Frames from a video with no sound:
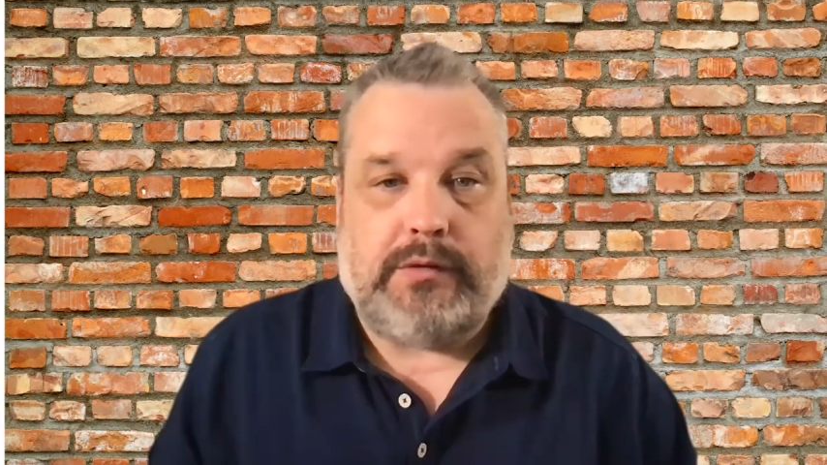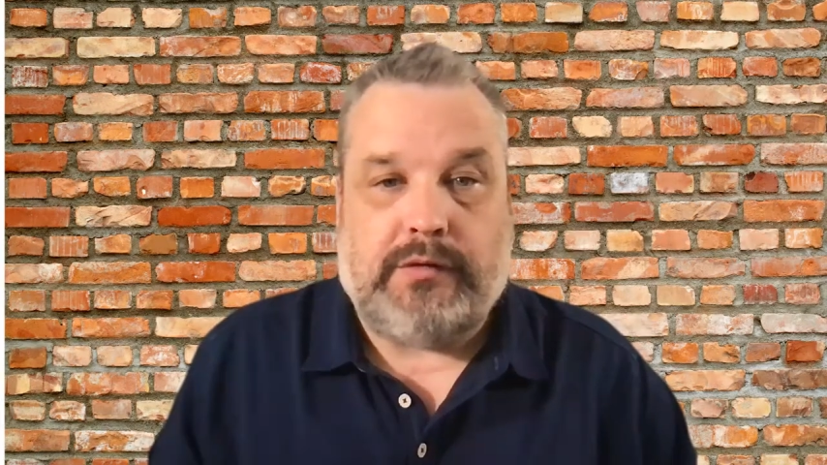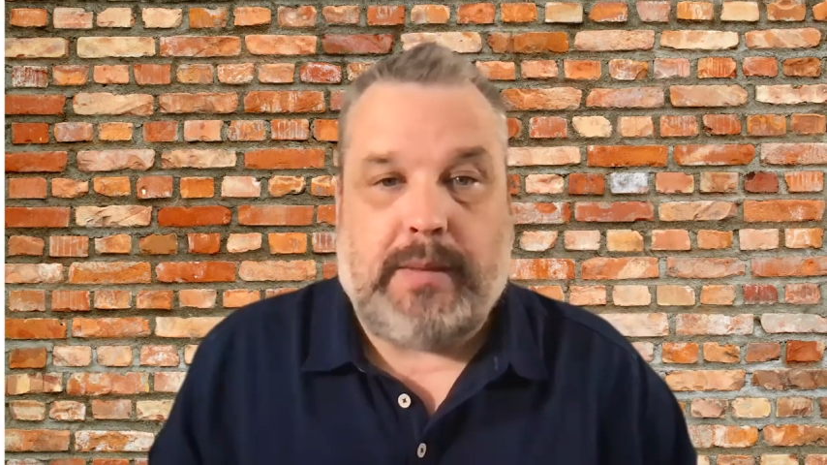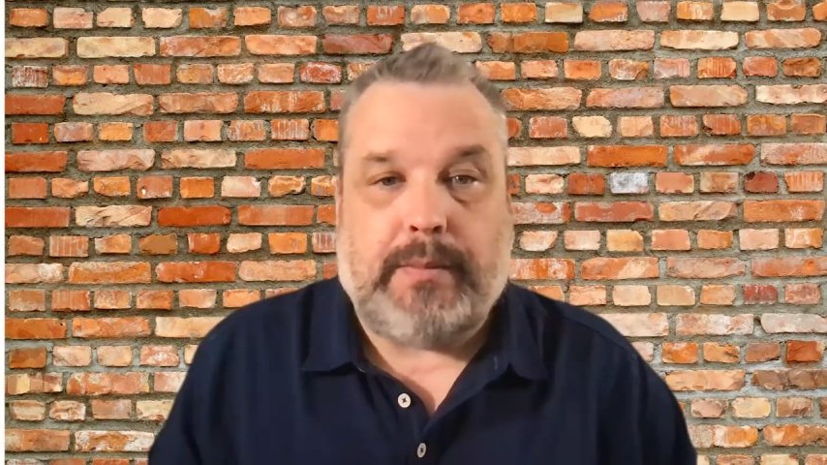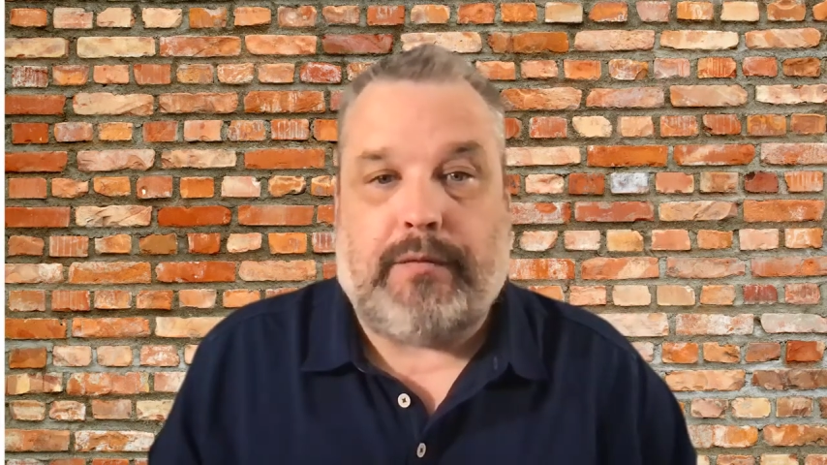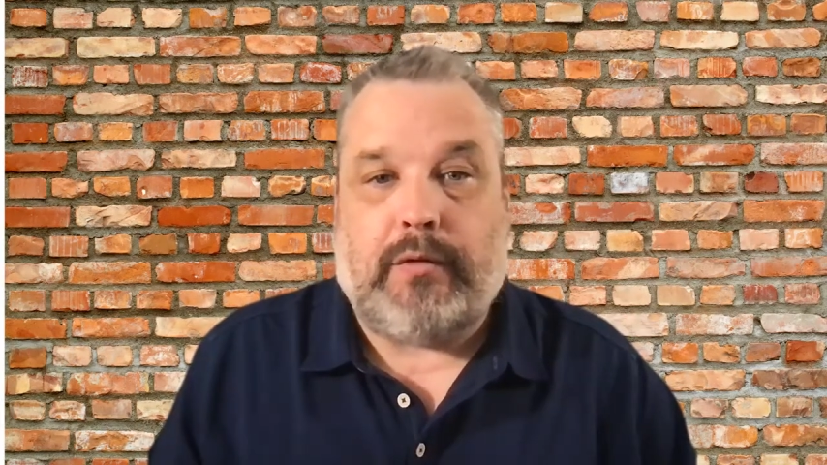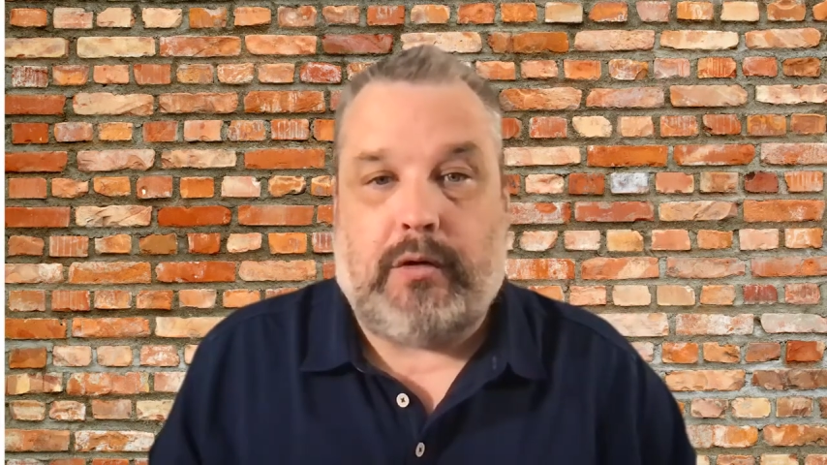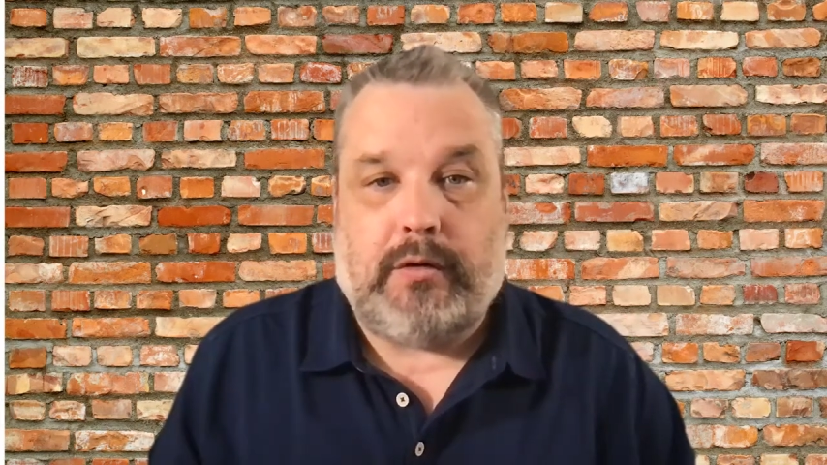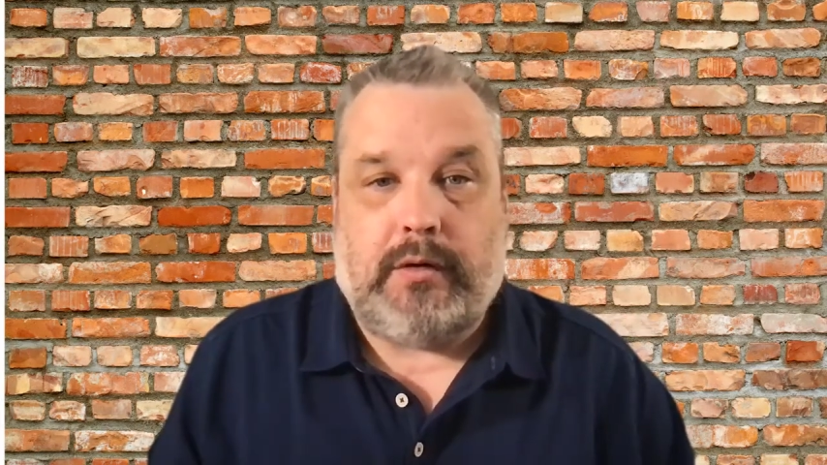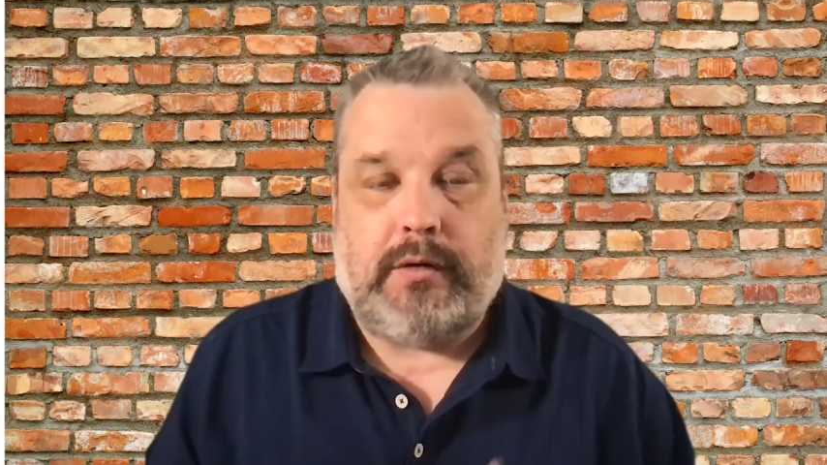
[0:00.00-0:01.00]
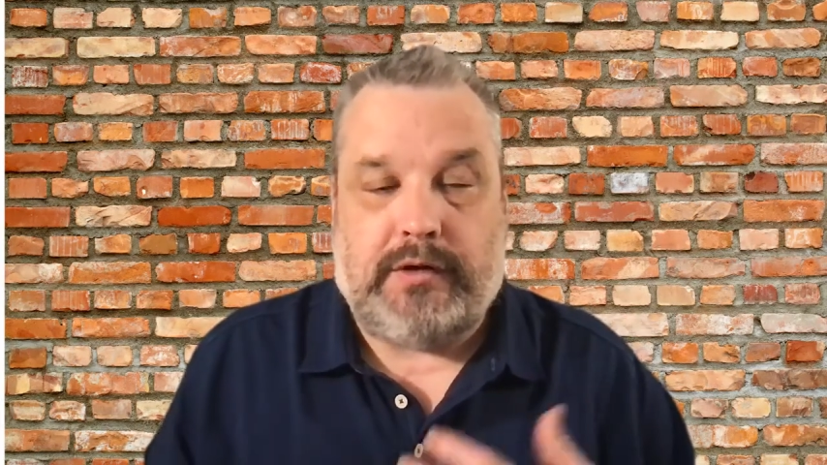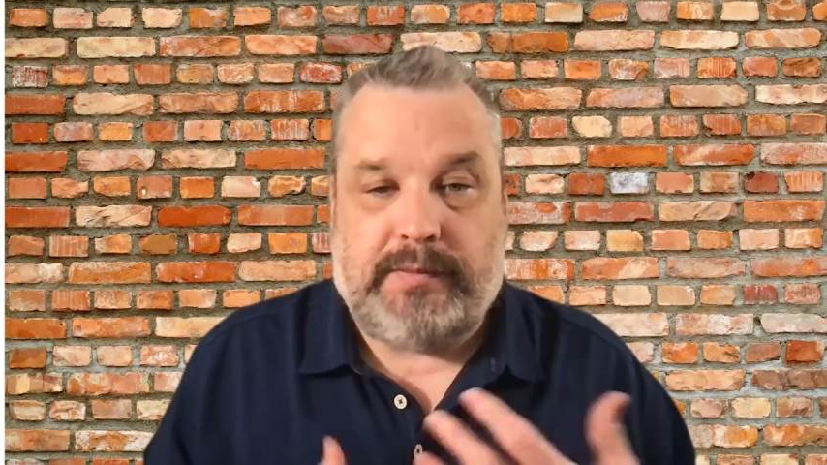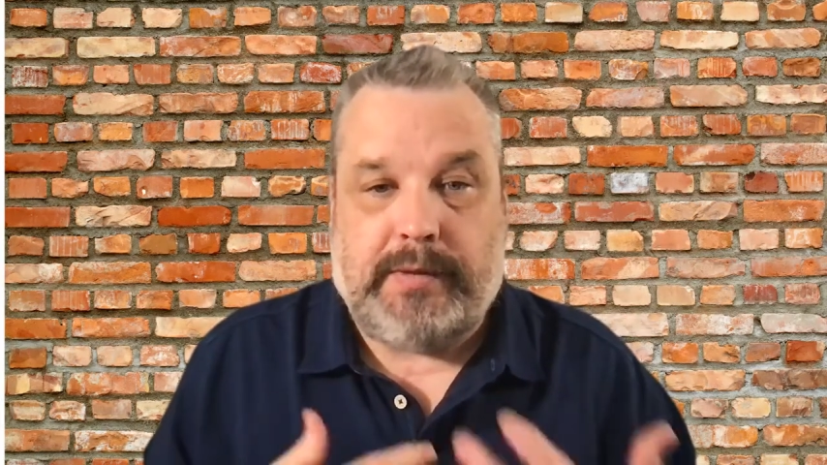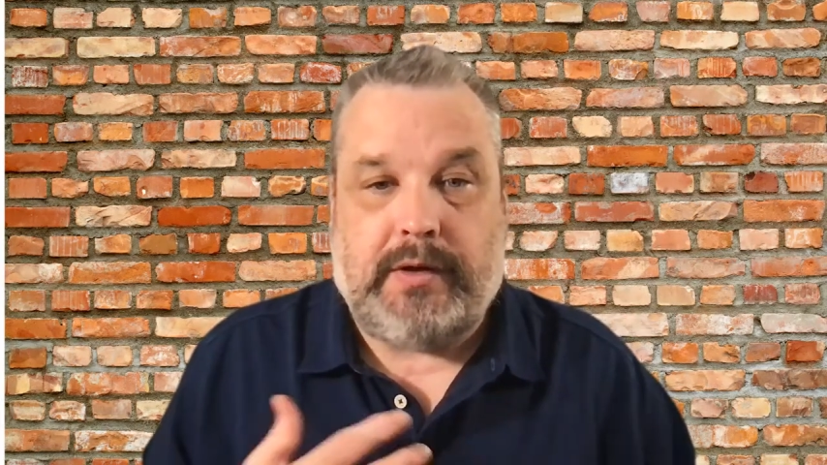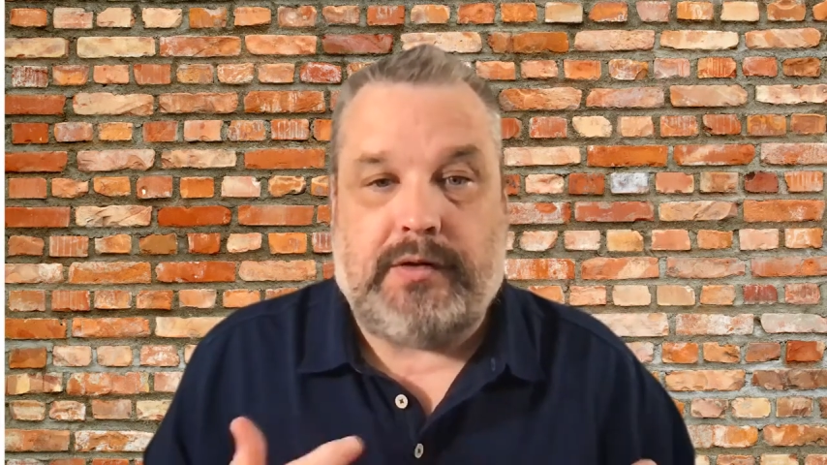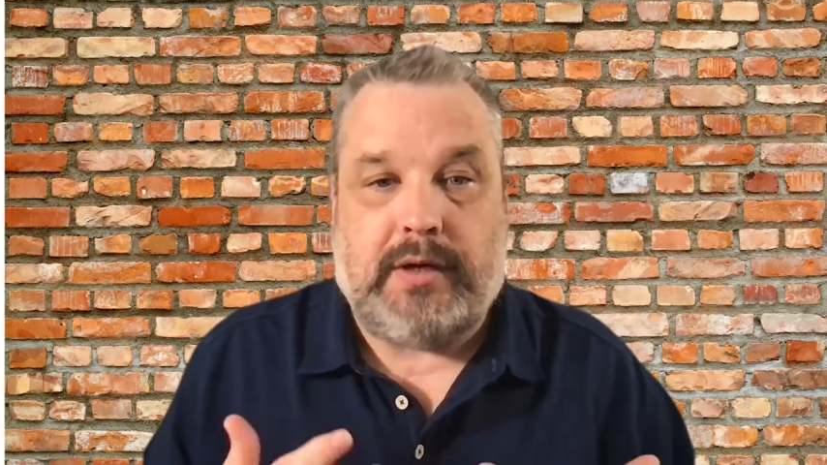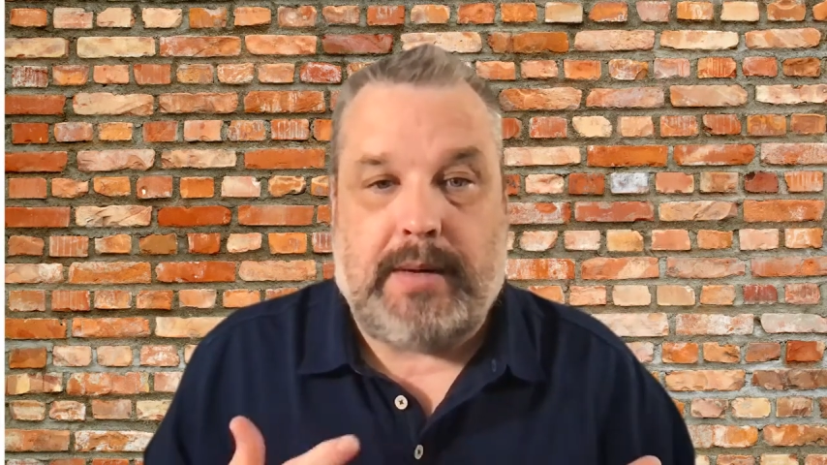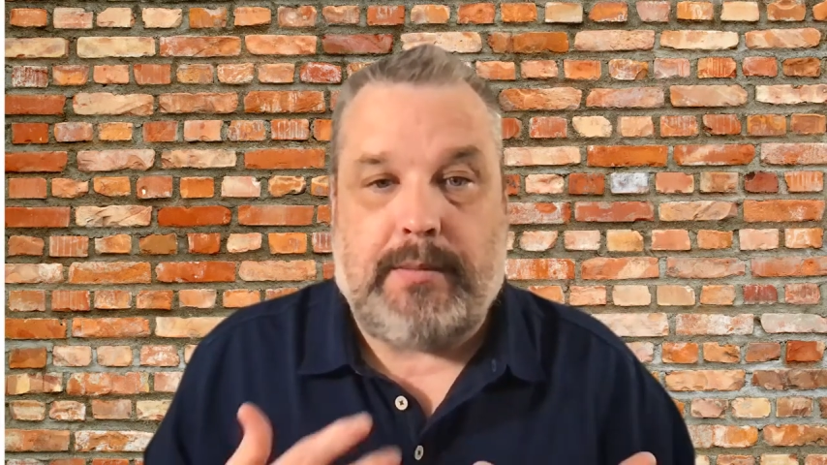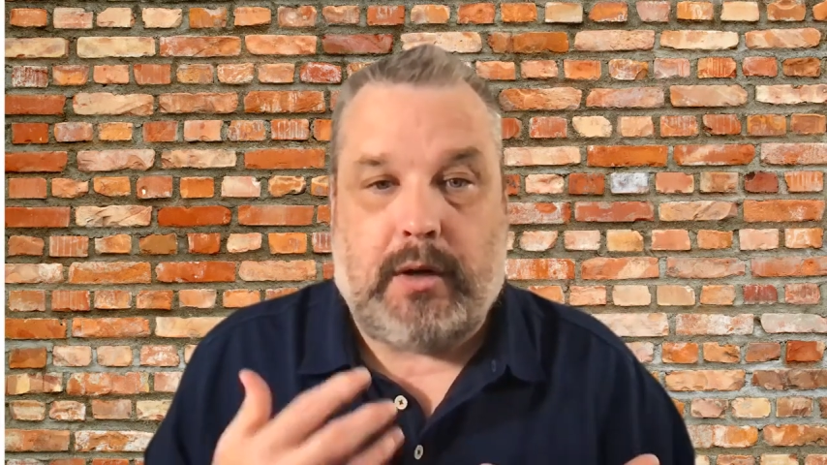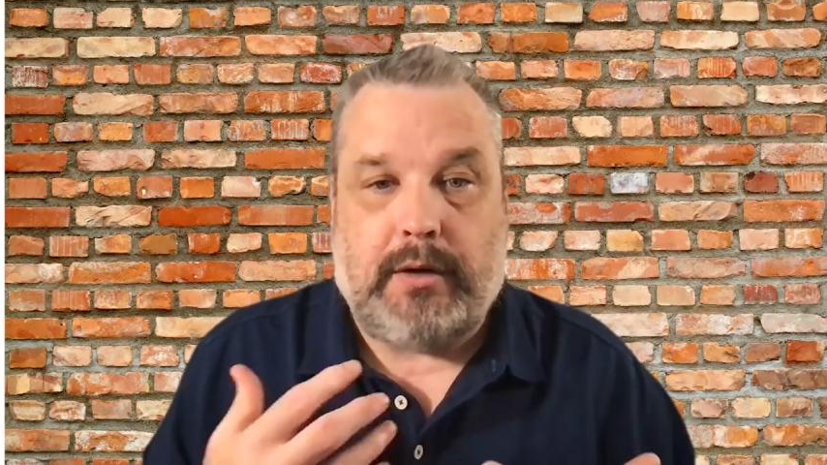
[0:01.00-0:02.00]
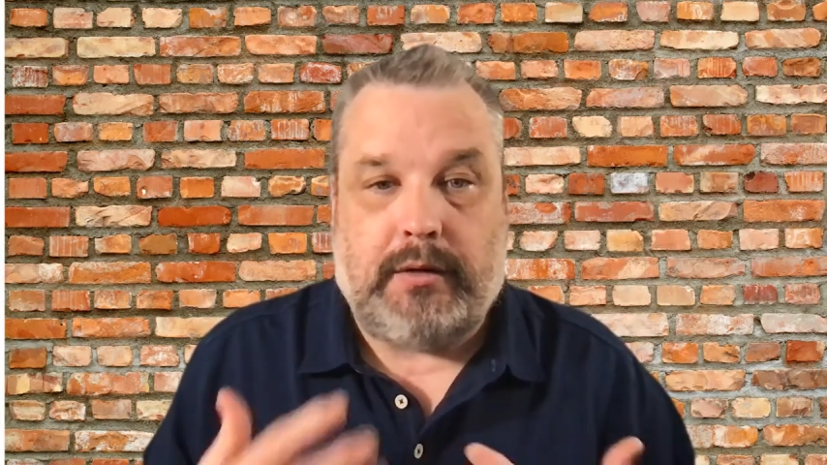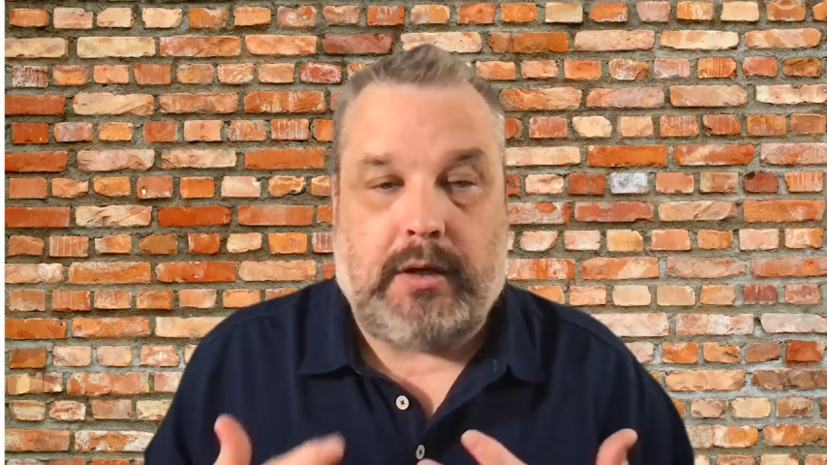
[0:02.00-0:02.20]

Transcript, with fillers: So they prefer to spend their time on